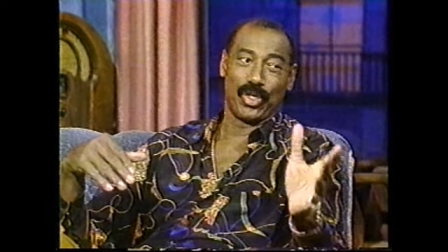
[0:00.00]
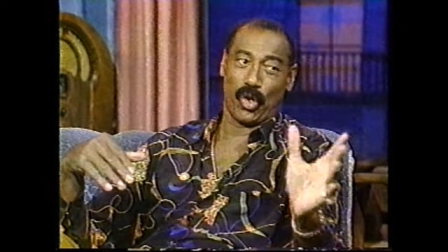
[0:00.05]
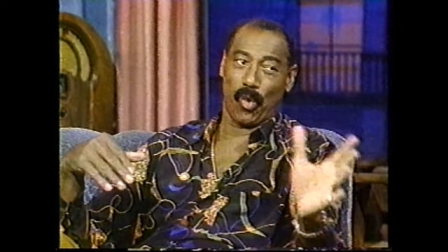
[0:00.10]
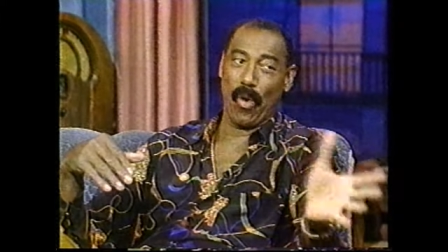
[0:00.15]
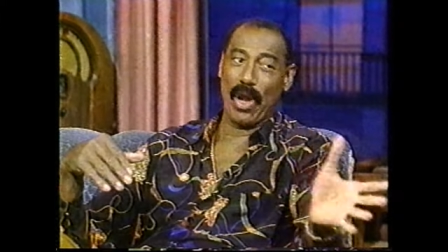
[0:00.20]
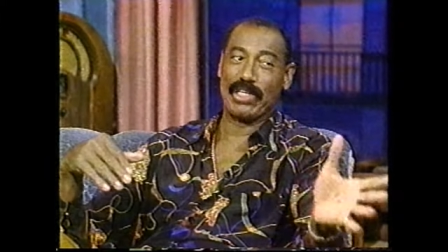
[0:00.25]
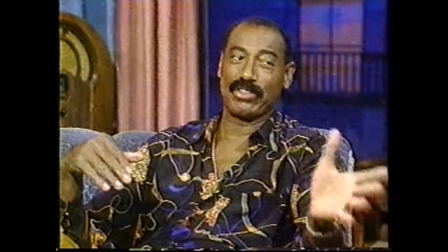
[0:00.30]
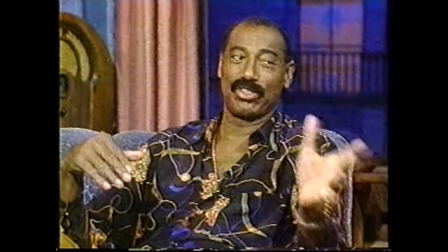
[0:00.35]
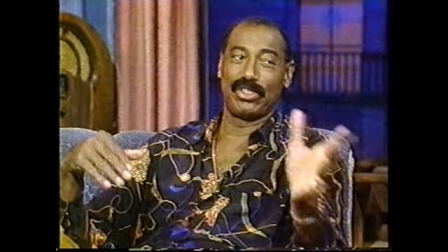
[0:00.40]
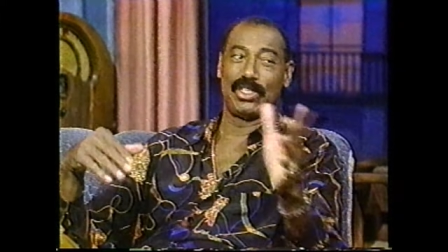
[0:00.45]
the
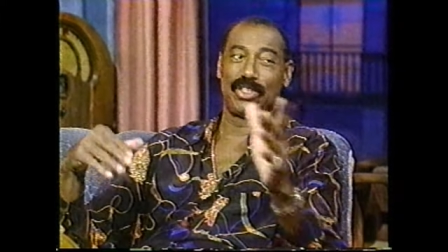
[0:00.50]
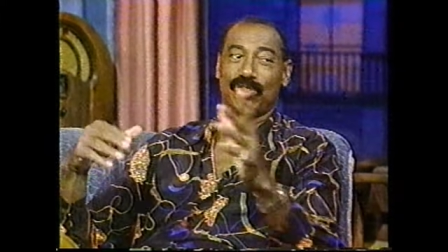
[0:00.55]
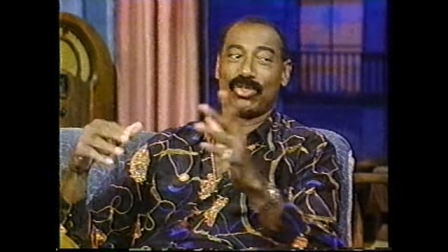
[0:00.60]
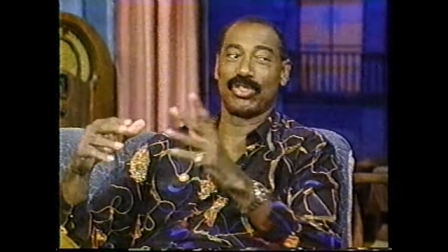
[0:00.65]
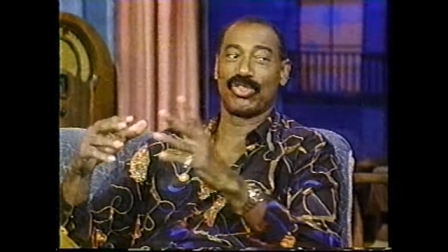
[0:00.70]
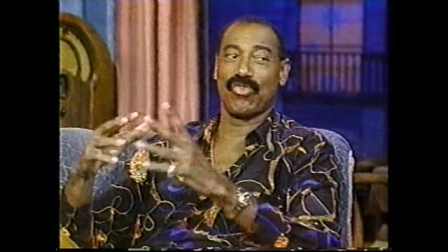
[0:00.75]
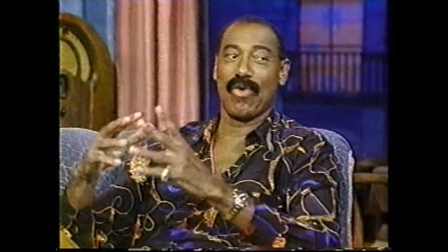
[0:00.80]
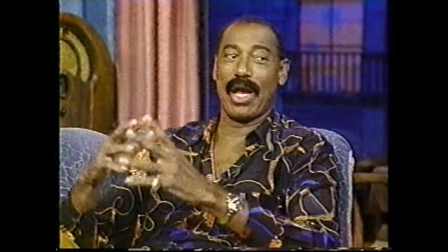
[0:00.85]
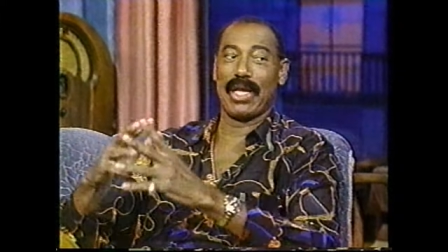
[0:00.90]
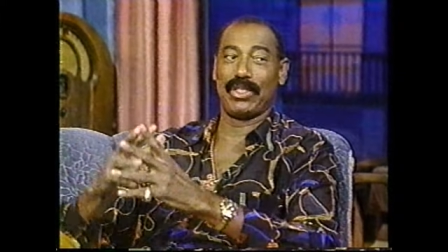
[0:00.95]
question that
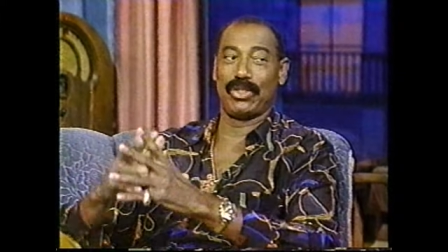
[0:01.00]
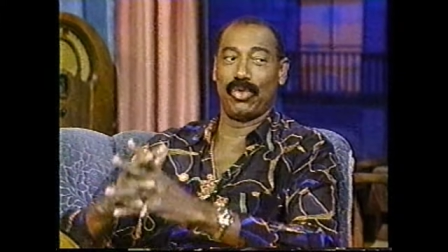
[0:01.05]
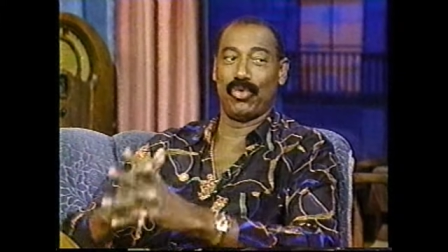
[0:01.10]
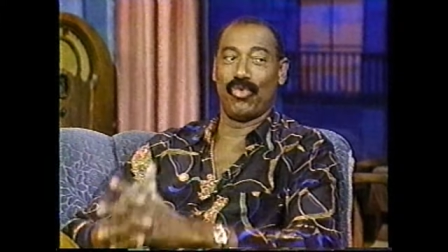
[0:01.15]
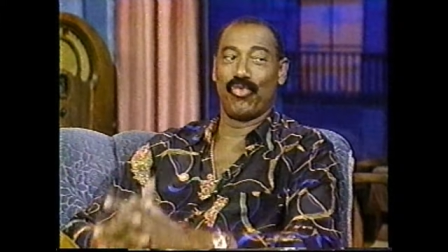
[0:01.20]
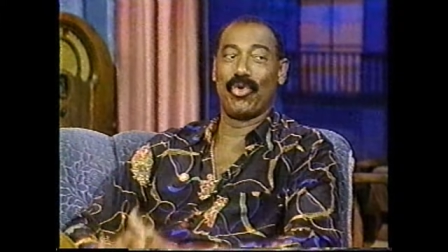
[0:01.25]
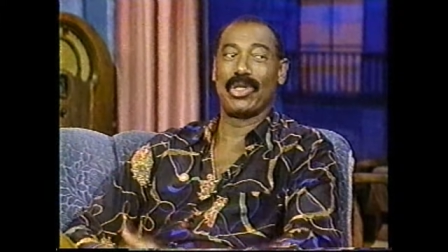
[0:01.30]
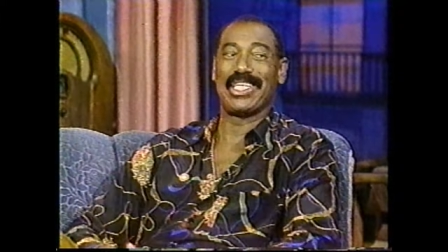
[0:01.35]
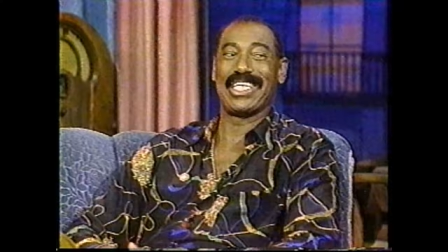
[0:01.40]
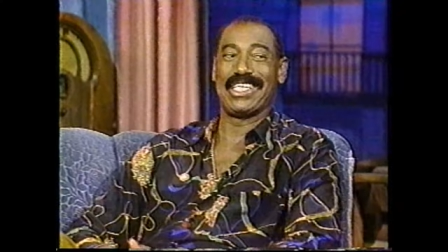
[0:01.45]
you're trying
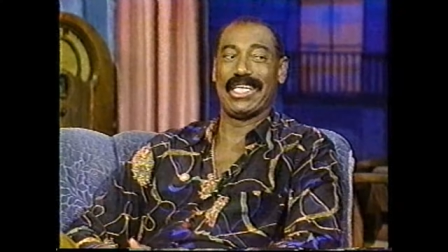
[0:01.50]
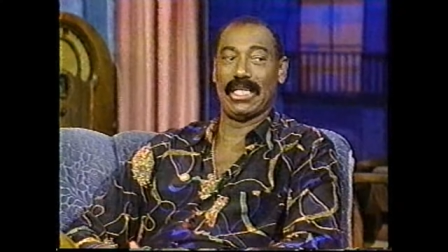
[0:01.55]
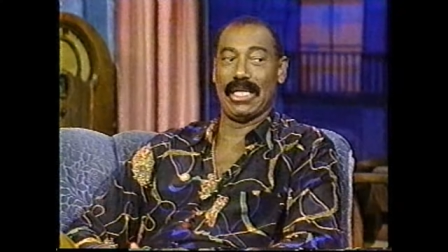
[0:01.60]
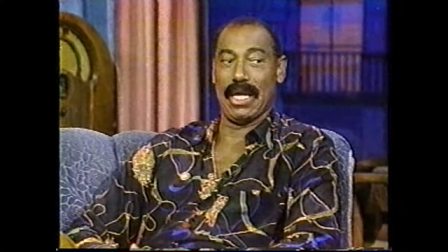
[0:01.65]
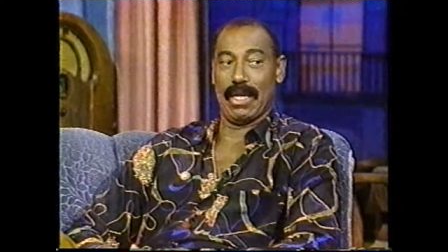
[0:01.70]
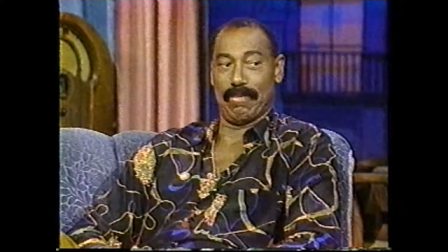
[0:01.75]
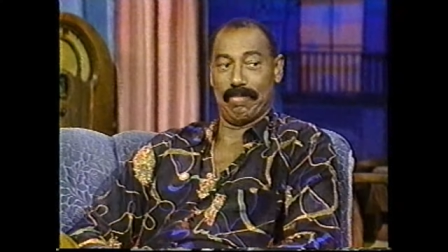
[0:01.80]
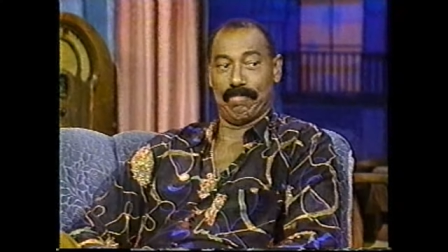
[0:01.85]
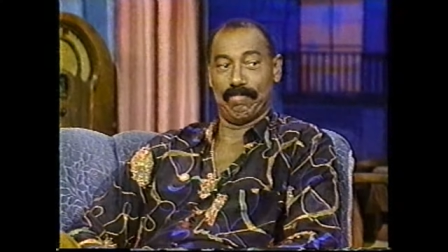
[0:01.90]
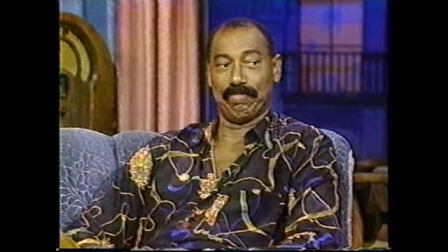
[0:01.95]
to really get
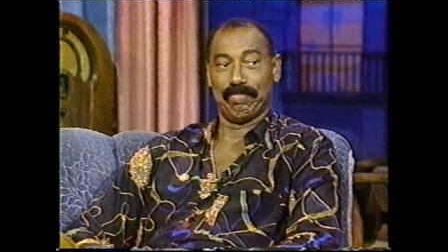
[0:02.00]
at.